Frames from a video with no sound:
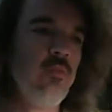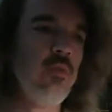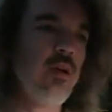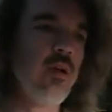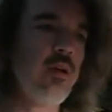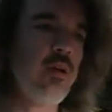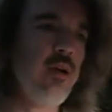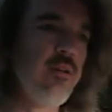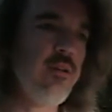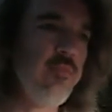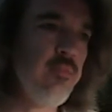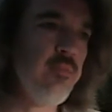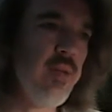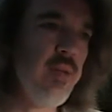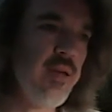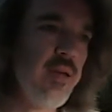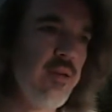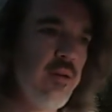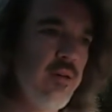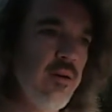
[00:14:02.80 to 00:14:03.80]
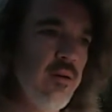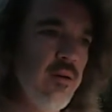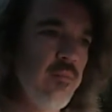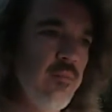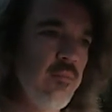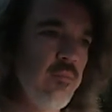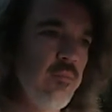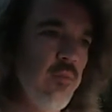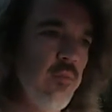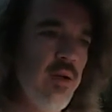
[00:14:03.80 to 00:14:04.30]
like kind of make,
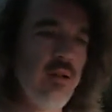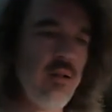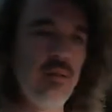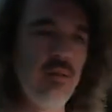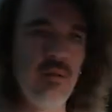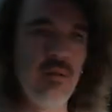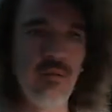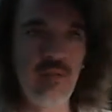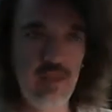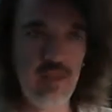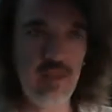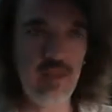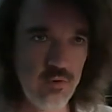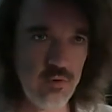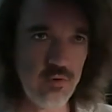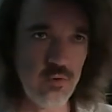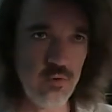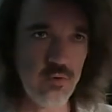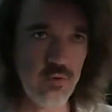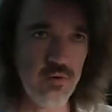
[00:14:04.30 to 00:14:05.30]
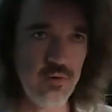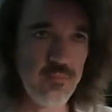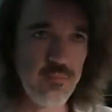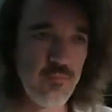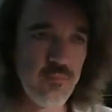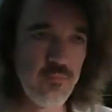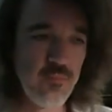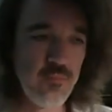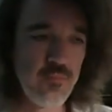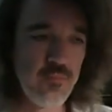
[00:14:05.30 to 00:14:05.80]
we had a little tape recorder,
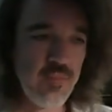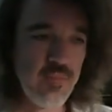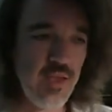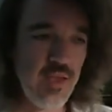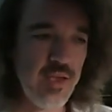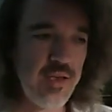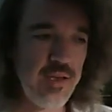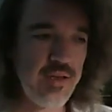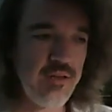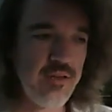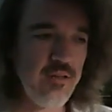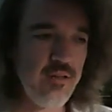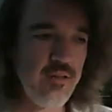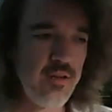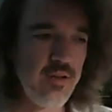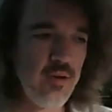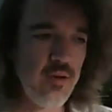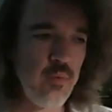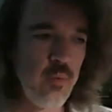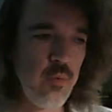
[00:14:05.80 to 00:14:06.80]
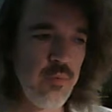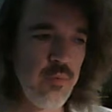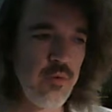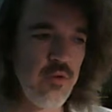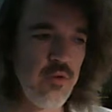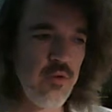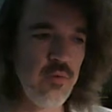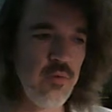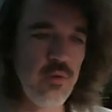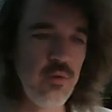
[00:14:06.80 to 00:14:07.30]
and we would
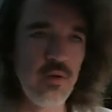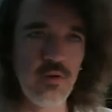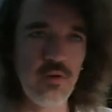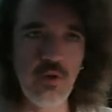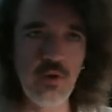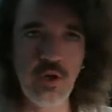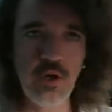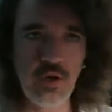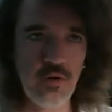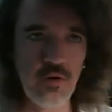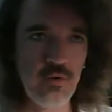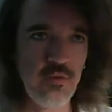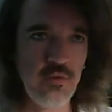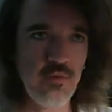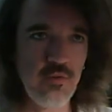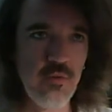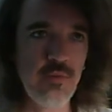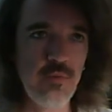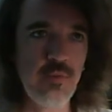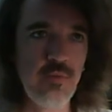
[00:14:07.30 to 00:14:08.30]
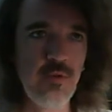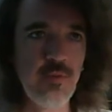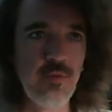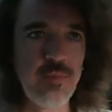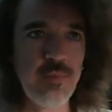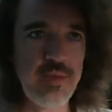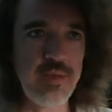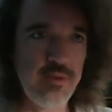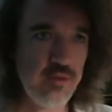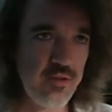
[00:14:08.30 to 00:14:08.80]
do little shows. We would do
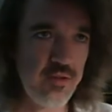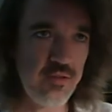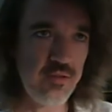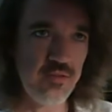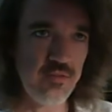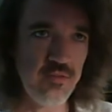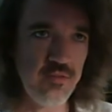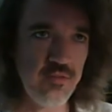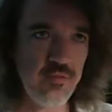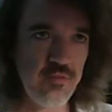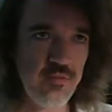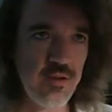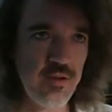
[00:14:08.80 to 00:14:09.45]
parodies of